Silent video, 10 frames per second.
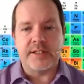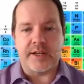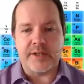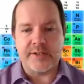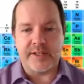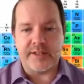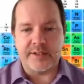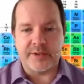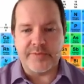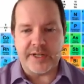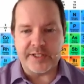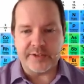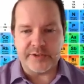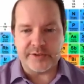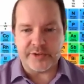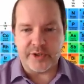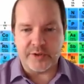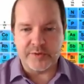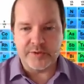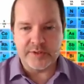Now here's a little video to
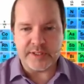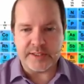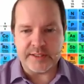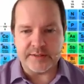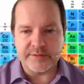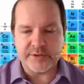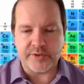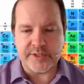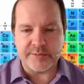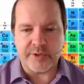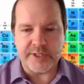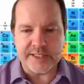show um, show this in more.